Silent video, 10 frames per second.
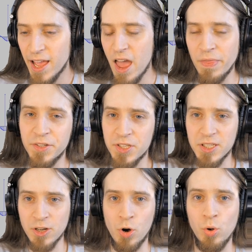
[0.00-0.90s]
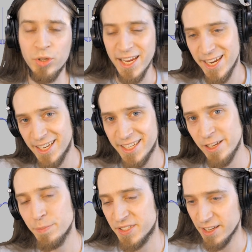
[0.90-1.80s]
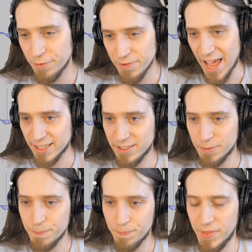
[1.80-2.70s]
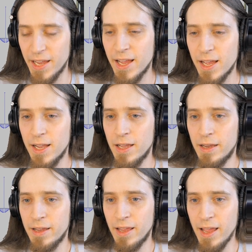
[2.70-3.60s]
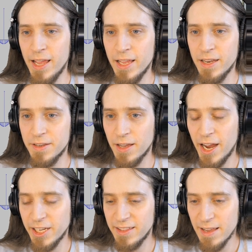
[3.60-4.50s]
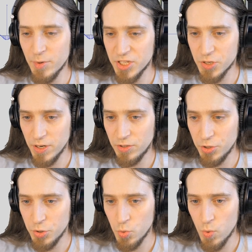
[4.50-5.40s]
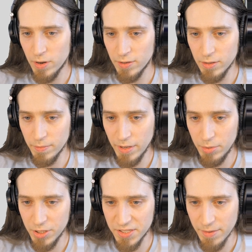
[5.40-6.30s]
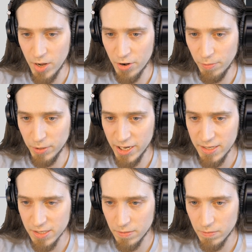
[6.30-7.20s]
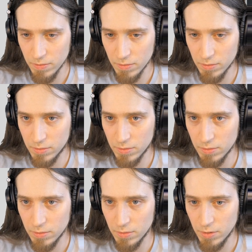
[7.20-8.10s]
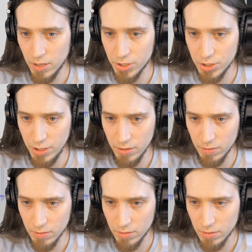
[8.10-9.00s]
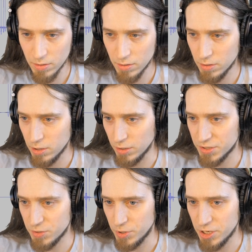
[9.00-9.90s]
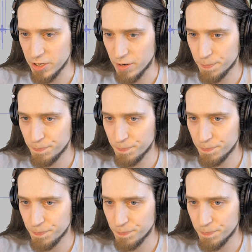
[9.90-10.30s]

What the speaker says: And this is called a Gibbs effect. And I can demonstrate to you maybe in some other place. Actually, oh, let's do it here.